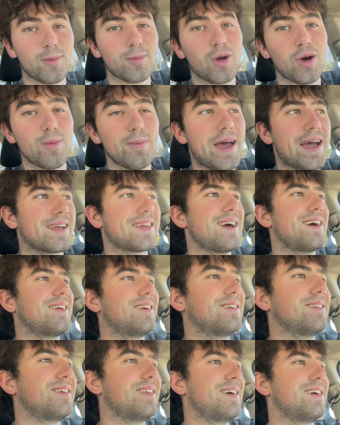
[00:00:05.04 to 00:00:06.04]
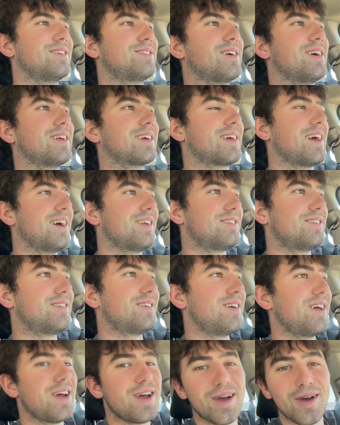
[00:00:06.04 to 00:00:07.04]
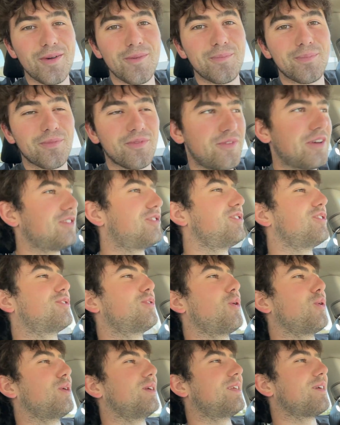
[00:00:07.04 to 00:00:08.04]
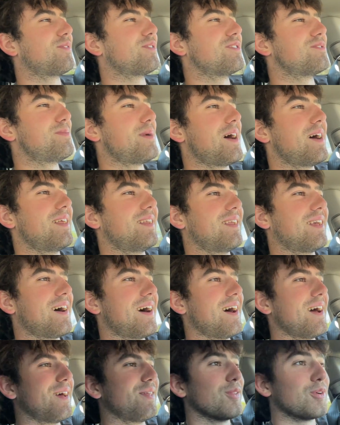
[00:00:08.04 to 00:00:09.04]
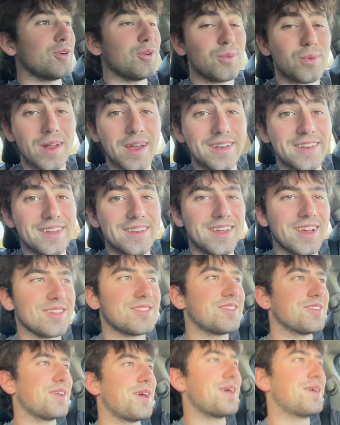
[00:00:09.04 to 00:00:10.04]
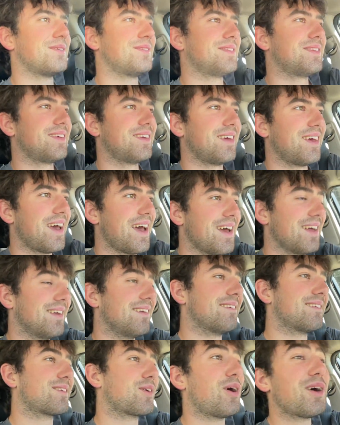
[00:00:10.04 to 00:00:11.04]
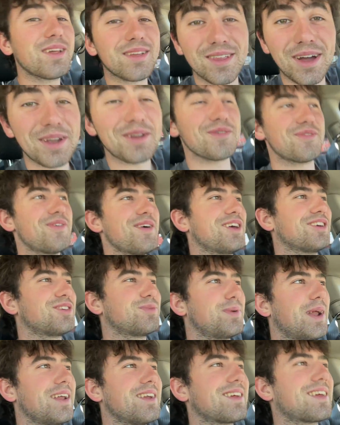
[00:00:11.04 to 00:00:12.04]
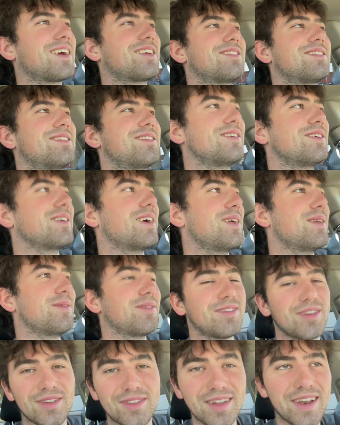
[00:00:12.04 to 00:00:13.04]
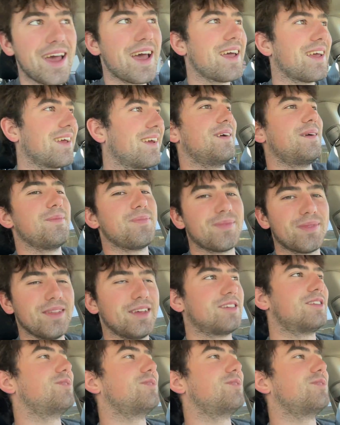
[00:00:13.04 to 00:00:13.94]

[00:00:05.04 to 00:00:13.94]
I'm going back out here today trying to catch. Fishing a totally different spot. I learned what I did yesterday and caught a ton of fish, but I didn't catch a steelhead. So today, this